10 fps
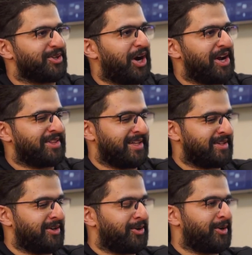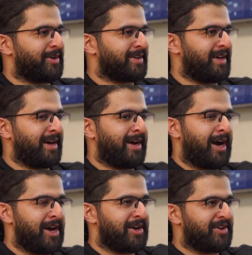correct that, or
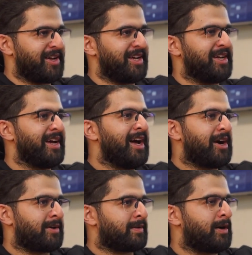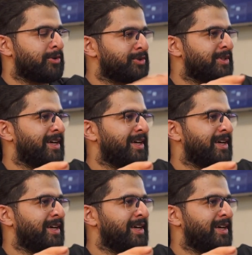I rewrote